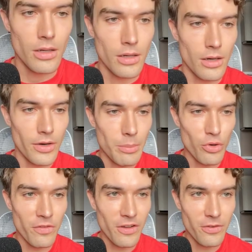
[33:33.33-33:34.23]
All right,
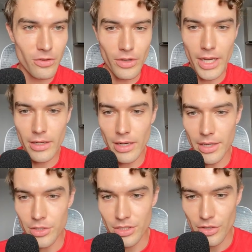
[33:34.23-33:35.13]
profile photo added.
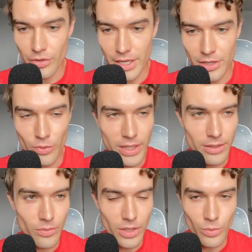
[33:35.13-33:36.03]
I just generated
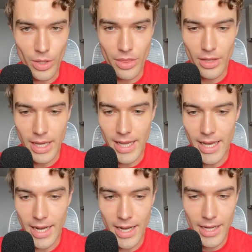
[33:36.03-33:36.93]
quickly one with
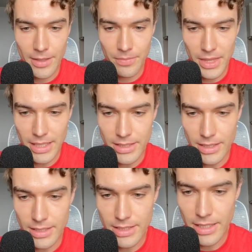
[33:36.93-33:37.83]
AI. Let's
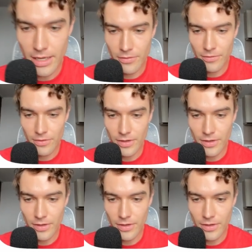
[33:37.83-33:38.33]
hit save.